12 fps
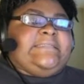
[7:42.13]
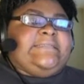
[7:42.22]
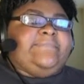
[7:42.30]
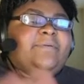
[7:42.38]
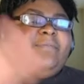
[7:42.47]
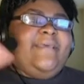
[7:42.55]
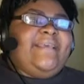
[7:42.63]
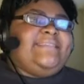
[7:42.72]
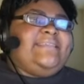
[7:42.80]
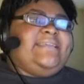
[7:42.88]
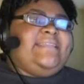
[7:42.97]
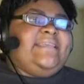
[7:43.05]
but
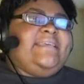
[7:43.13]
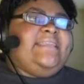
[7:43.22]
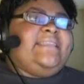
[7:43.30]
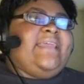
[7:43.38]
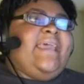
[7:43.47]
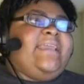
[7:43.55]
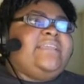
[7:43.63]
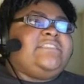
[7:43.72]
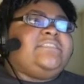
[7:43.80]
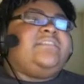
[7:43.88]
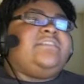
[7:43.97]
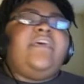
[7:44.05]
basically
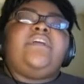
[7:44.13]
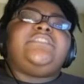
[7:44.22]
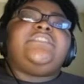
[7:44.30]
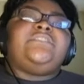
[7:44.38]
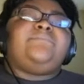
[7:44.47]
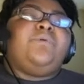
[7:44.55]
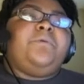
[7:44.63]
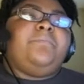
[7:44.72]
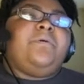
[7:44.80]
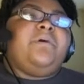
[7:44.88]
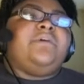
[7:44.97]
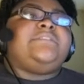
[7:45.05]
they're just more
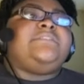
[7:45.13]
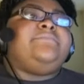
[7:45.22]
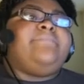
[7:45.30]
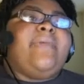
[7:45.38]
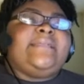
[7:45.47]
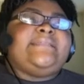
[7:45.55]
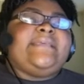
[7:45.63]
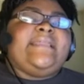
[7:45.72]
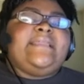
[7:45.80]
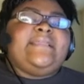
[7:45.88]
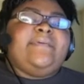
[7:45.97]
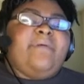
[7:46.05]
prone to
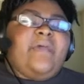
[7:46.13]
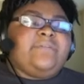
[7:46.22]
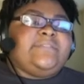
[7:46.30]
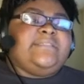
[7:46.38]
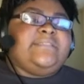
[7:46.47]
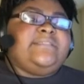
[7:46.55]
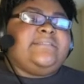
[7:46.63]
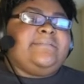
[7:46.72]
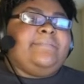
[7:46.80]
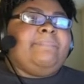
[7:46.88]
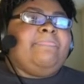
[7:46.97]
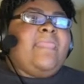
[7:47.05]
maintaining the power
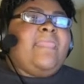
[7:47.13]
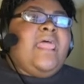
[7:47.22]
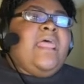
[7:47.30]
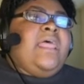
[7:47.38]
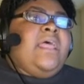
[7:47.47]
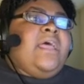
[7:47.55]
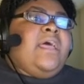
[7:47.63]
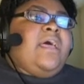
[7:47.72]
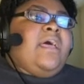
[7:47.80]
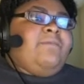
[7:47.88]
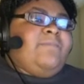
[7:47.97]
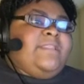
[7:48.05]
system
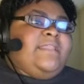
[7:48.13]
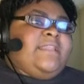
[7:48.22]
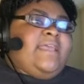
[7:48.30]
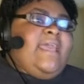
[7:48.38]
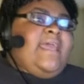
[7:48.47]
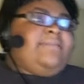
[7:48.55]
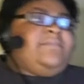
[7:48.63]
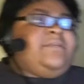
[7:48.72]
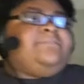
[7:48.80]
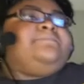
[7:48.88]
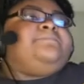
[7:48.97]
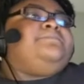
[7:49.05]
of within the academy.
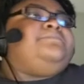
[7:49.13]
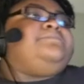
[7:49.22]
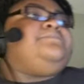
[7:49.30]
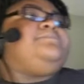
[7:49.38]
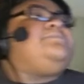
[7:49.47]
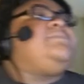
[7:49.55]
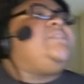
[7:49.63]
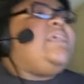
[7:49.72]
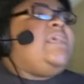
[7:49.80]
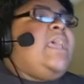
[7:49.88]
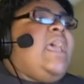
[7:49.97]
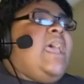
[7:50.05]

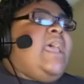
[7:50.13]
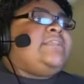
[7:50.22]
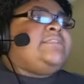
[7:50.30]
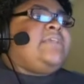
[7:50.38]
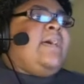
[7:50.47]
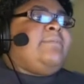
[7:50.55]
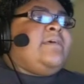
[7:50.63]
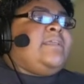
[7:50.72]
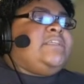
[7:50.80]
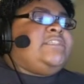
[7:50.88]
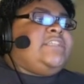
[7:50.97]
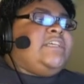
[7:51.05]
And so I'm
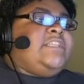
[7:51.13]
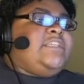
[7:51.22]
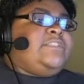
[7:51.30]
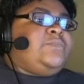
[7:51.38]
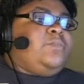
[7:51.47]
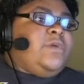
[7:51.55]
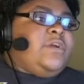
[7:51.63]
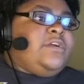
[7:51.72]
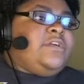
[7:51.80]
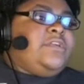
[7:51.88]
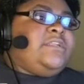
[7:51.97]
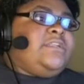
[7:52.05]
gonna share this
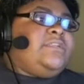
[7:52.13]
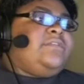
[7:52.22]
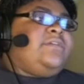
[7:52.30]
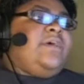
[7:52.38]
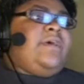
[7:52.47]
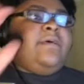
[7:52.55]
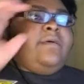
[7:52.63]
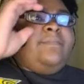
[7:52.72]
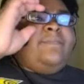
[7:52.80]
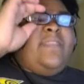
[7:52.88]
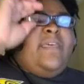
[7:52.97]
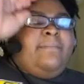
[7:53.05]
word
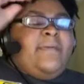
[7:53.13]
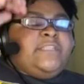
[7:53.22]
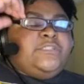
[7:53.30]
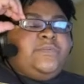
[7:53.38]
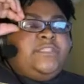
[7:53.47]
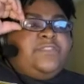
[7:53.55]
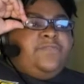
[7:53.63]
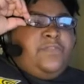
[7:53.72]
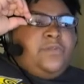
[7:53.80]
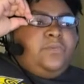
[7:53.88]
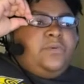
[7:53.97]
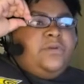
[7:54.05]
that my Twitch
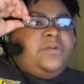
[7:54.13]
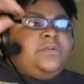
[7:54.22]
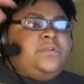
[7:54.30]
viewer